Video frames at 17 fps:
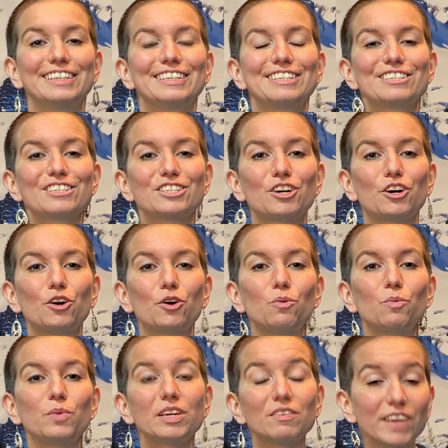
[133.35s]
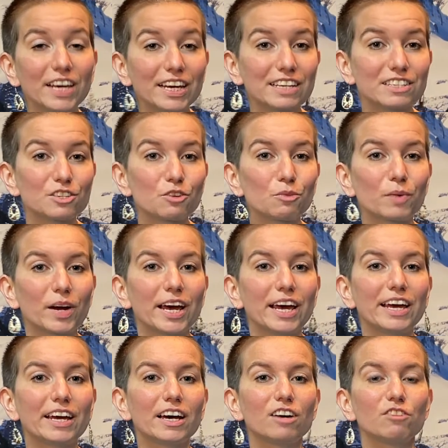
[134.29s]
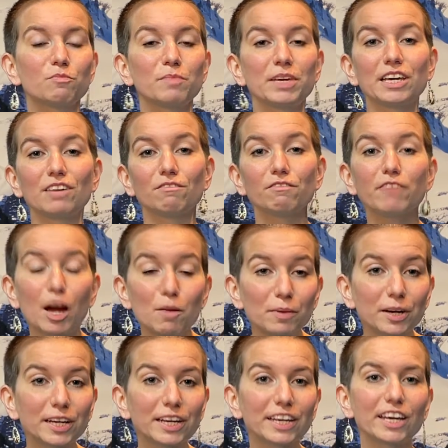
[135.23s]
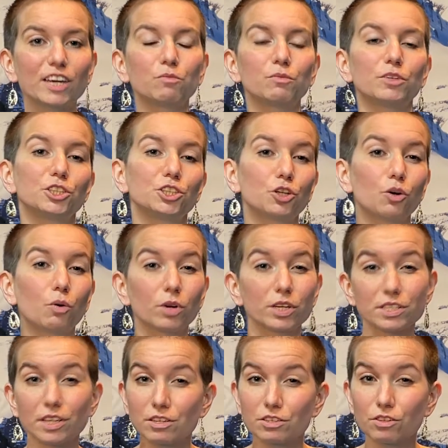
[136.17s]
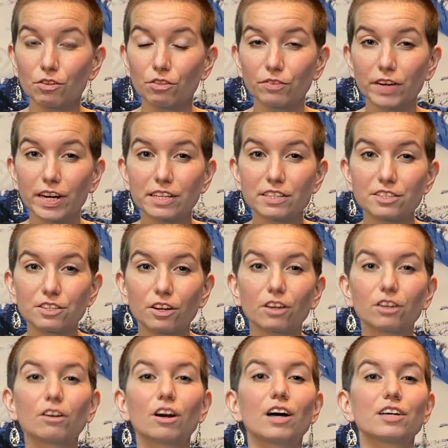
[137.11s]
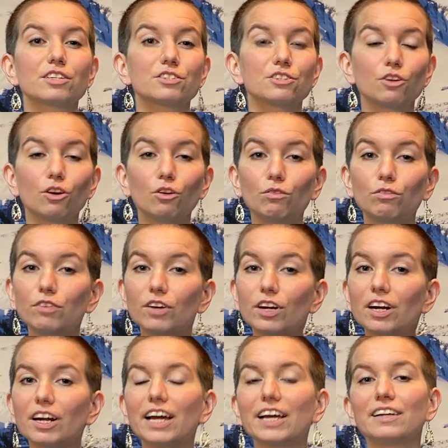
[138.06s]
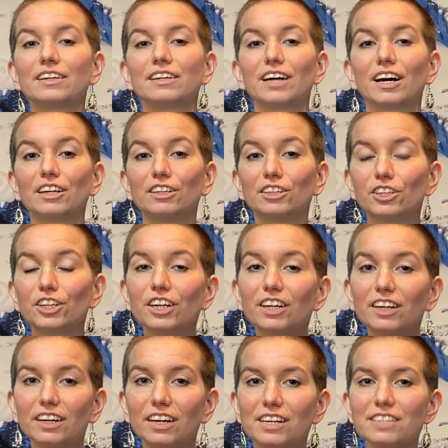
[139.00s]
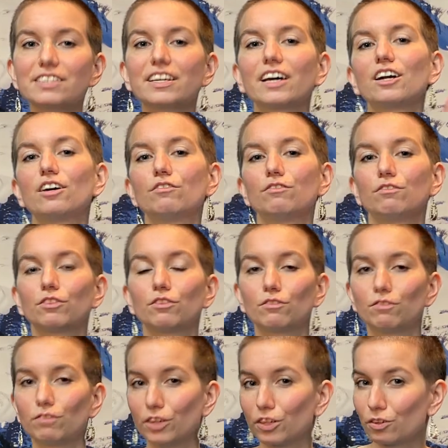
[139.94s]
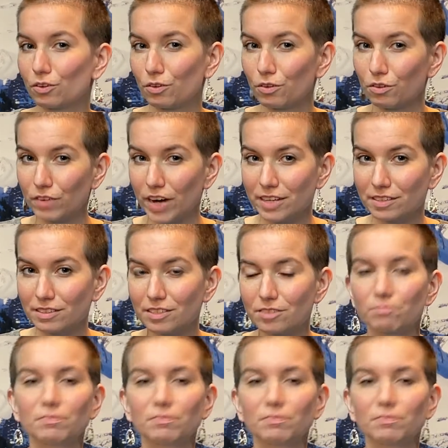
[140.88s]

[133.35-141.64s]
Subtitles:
So weaving is a way of making fabric in which horizontal threads are crossed over and under a set of vertical threads.